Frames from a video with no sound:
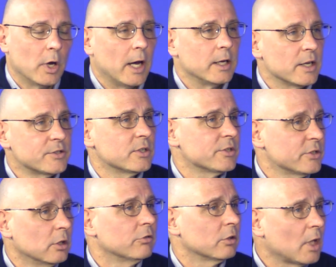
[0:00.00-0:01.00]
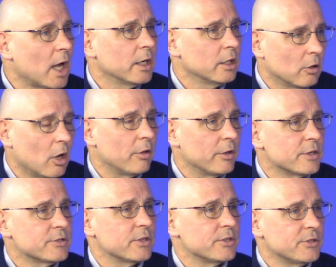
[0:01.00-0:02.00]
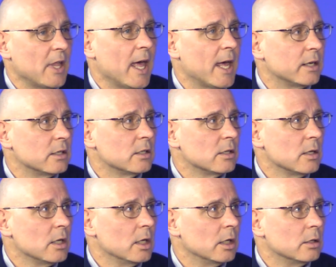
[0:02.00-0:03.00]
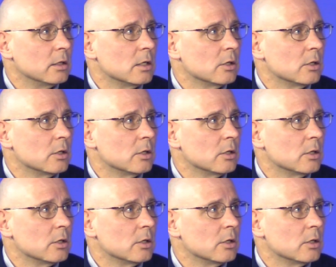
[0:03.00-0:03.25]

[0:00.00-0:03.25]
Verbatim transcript: I guess the silver lining in all this is that it,